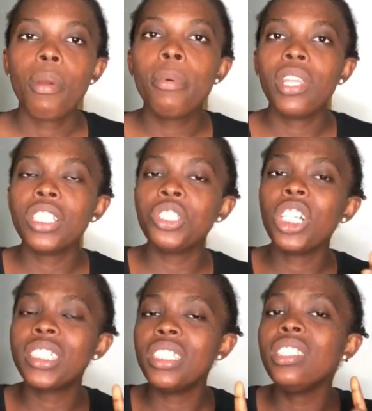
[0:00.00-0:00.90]
If you
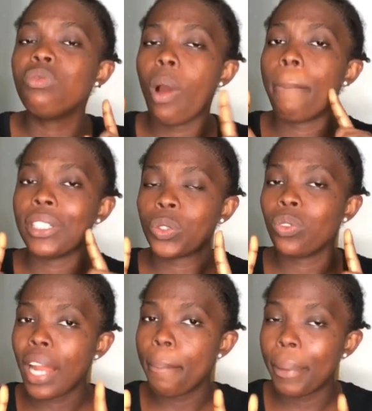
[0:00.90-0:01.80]
just need one
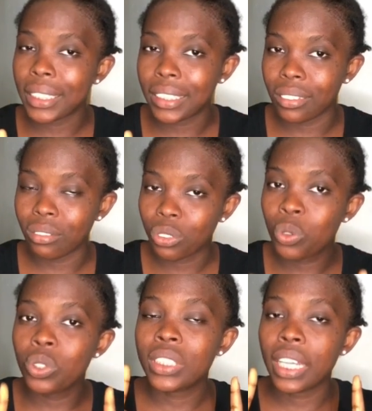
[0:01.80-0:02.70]
particular person
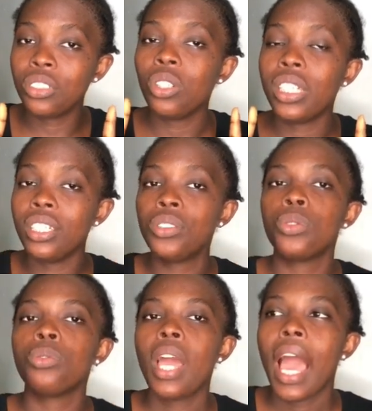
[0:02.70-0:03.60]
to send your link
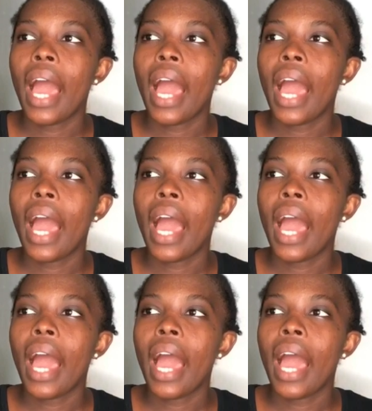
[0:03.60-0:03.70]
to,